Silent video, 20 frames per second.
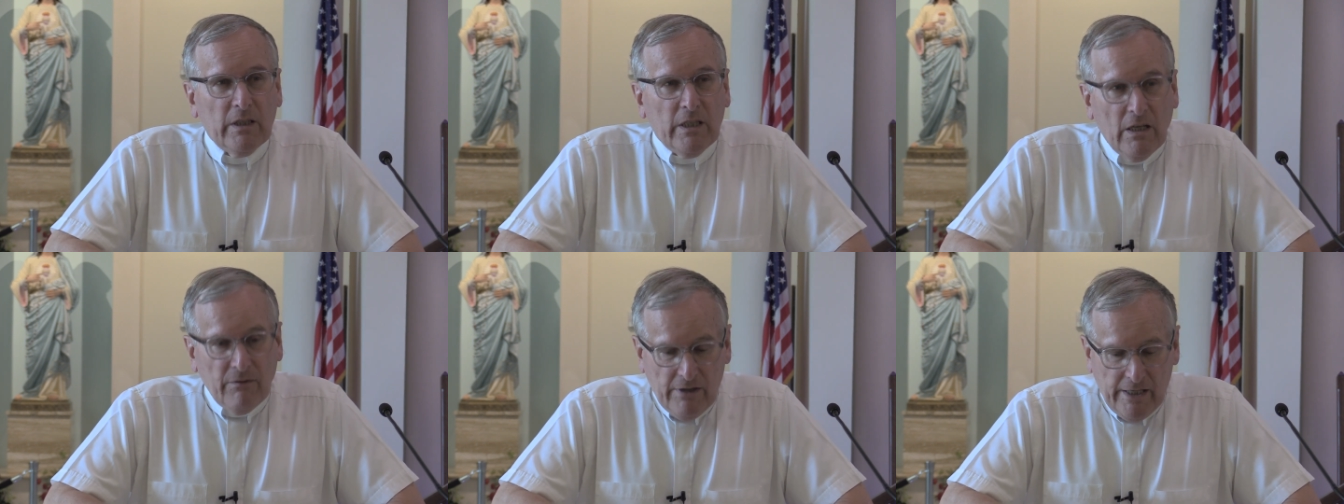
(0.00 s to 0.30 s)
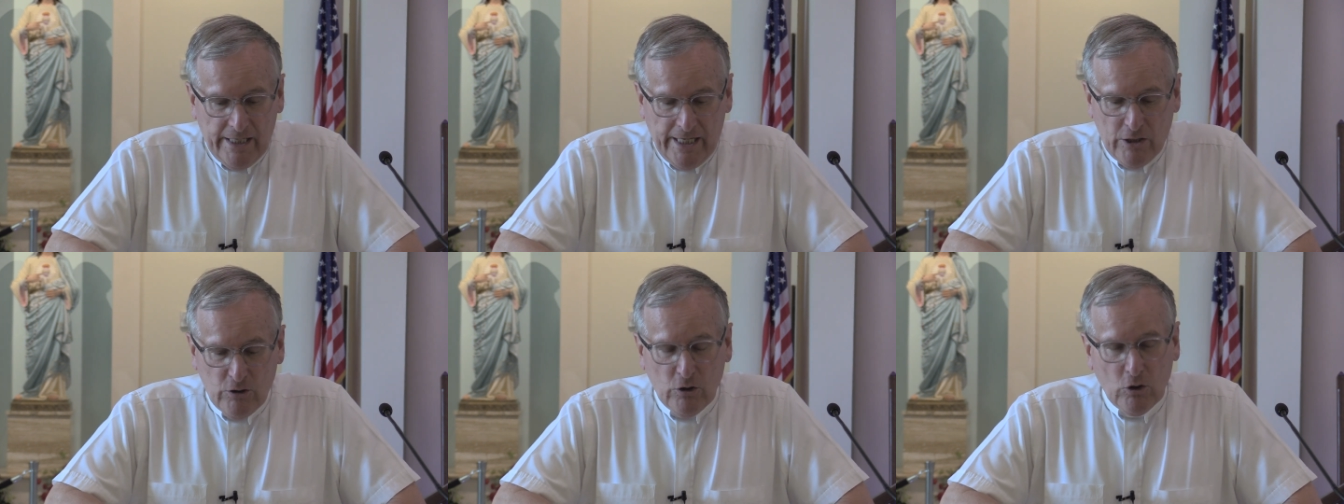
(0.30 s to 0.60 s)
If
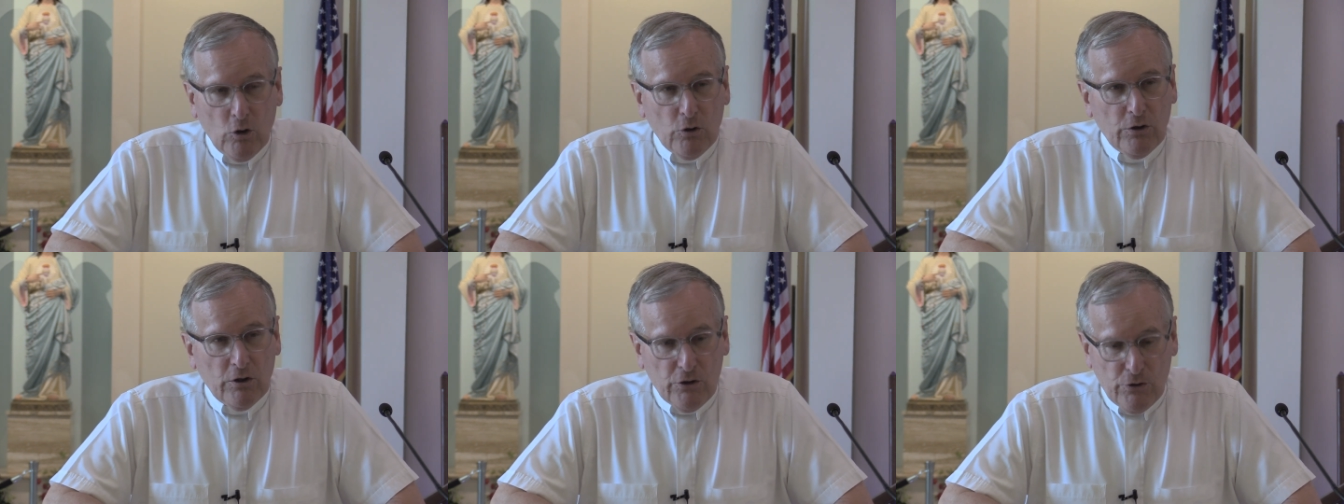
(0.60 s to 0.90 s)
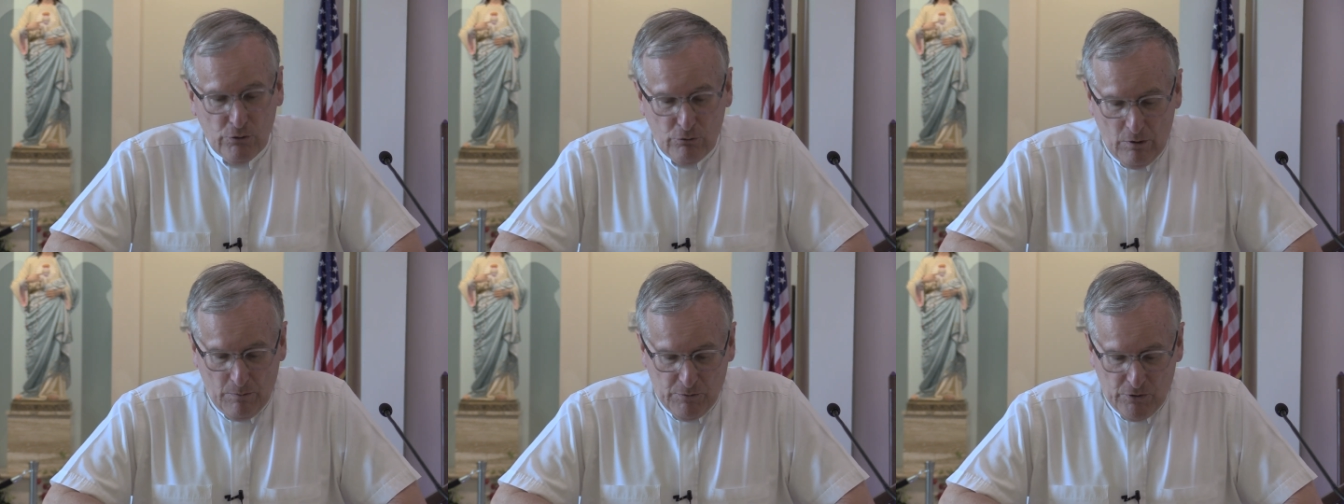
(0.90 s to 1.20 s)
I actually go through the
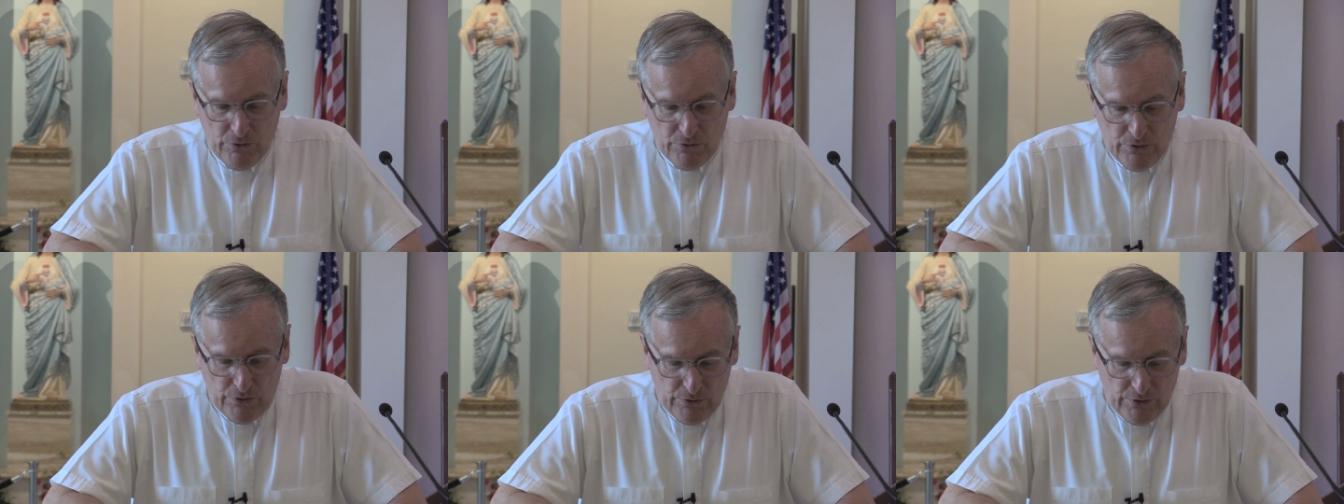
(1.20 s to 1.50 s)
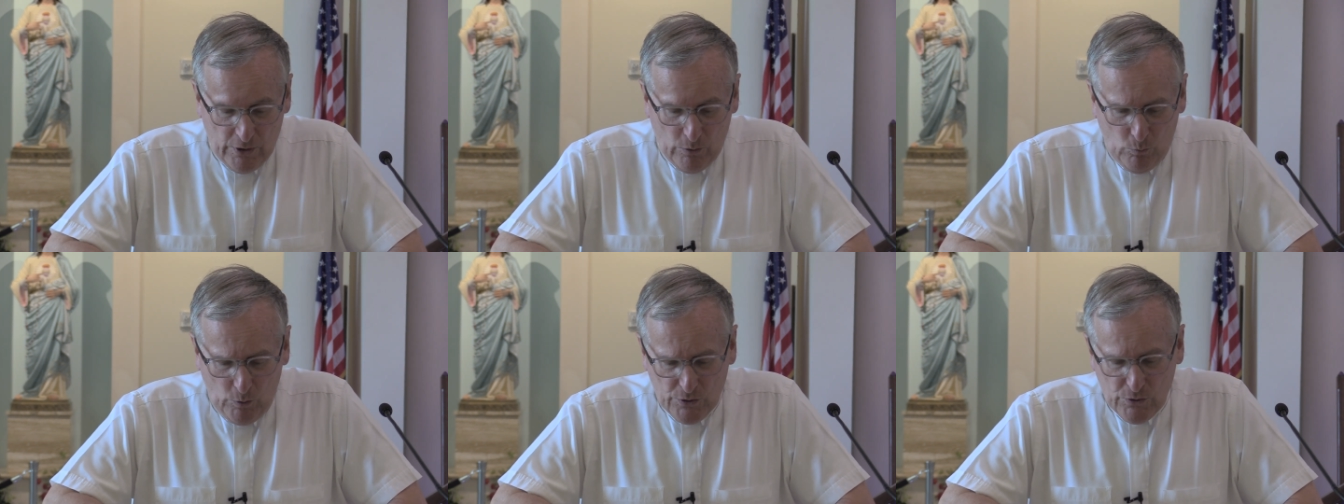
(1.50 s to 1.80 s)
scriptures and
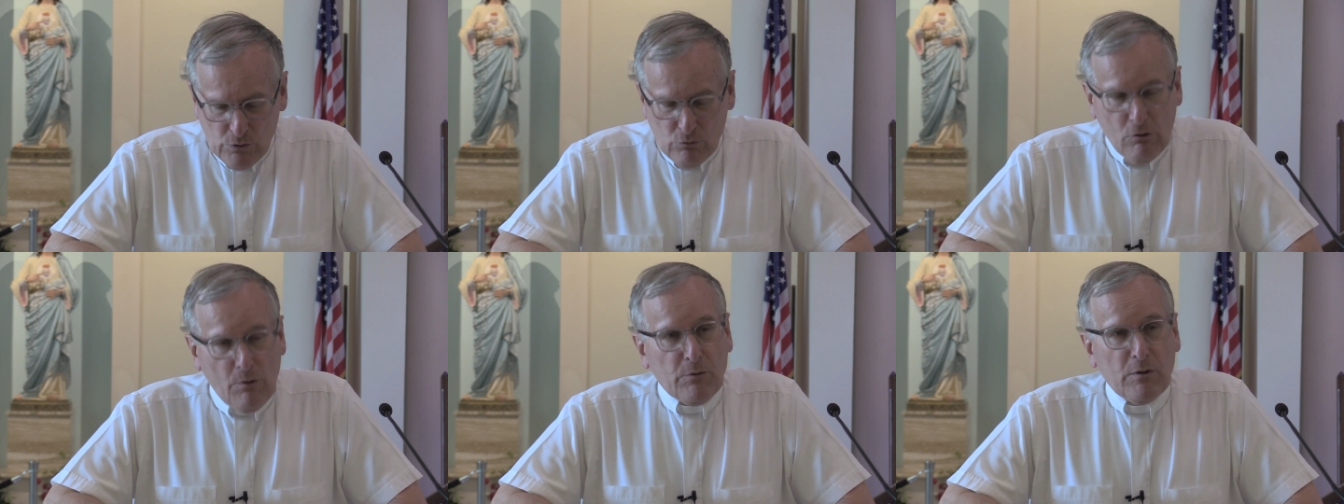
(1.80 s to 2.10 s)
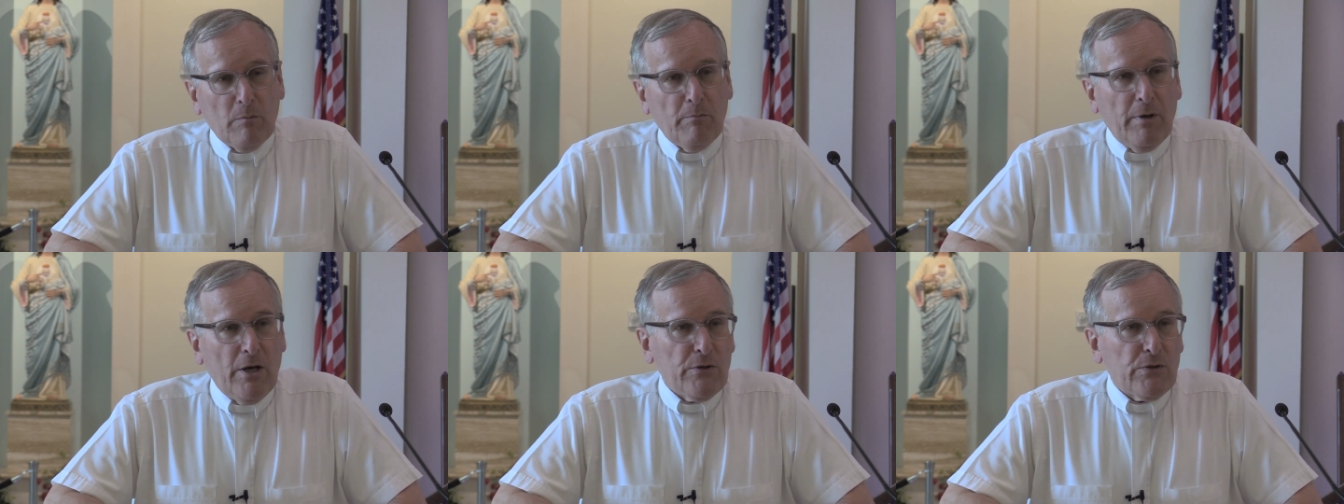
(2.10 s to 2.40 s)
say, what
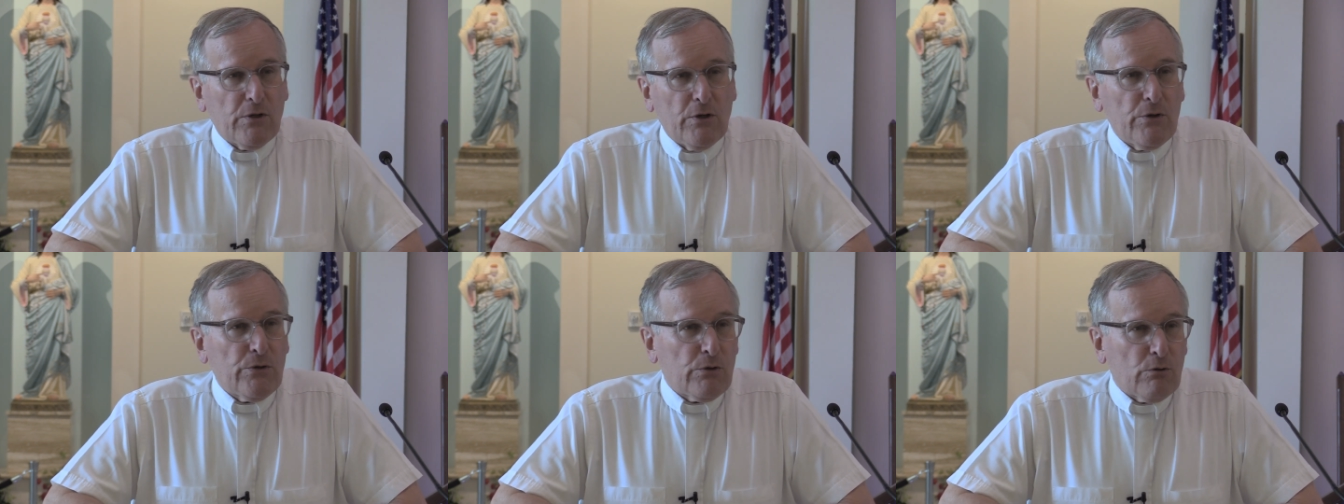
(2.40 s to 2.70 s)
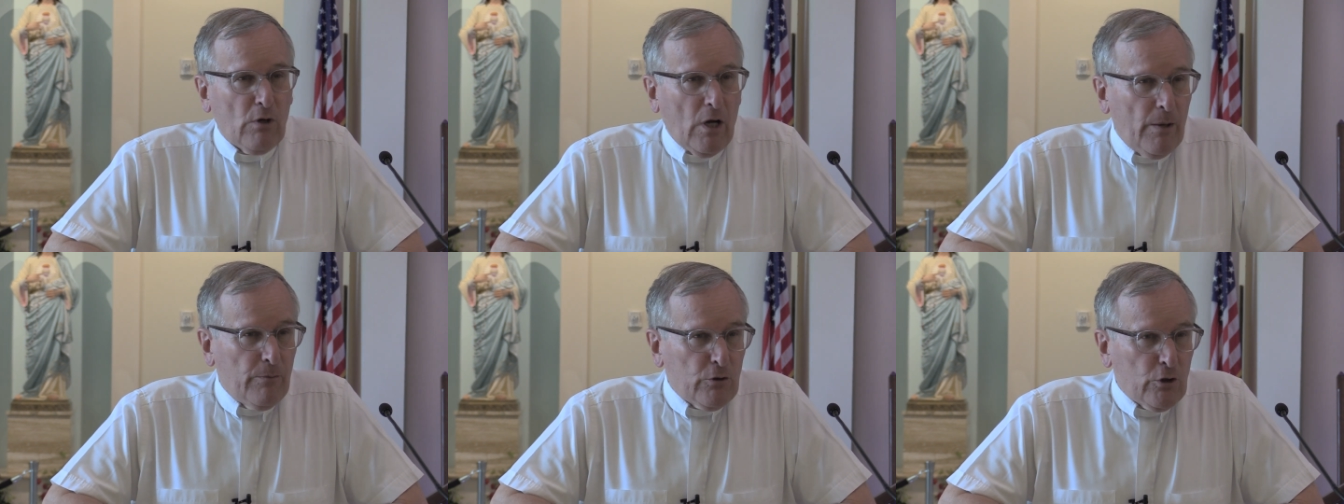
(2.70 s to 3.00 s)
scripture best
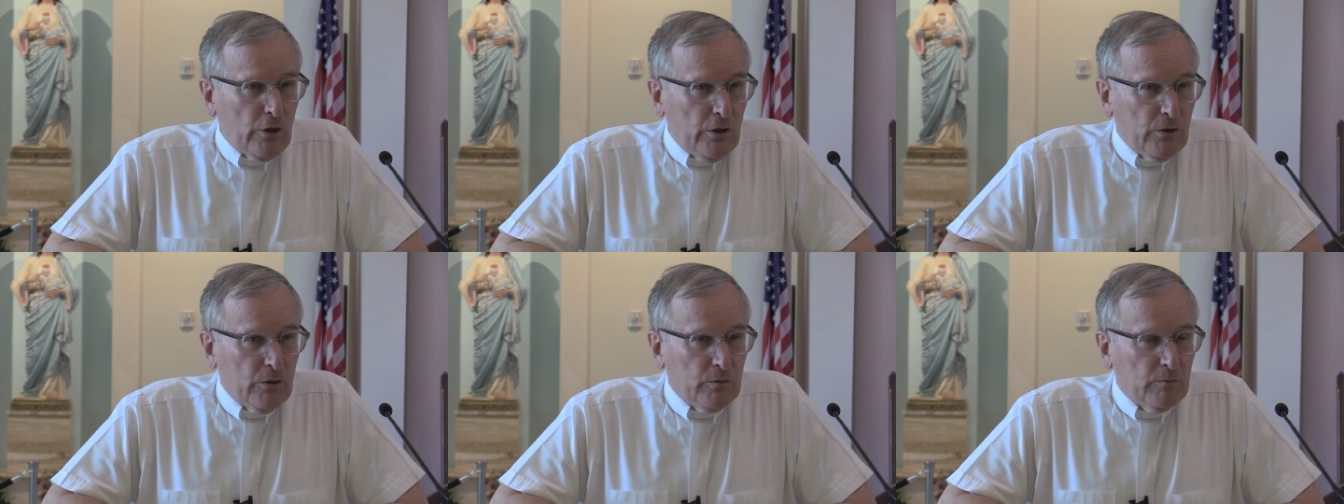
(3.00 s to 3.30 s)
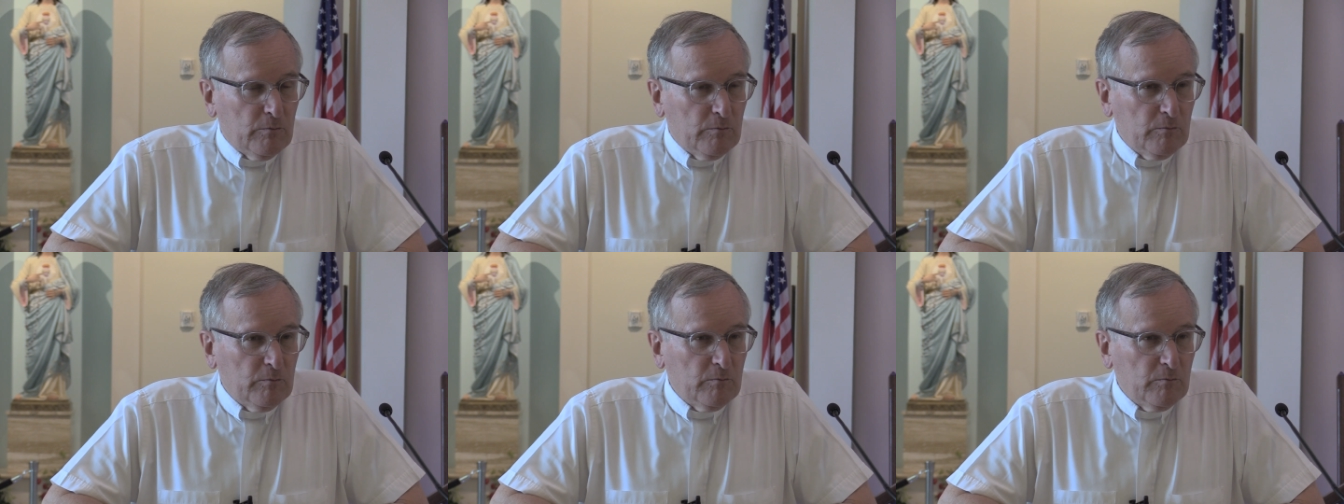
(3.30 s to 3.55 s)
describes you?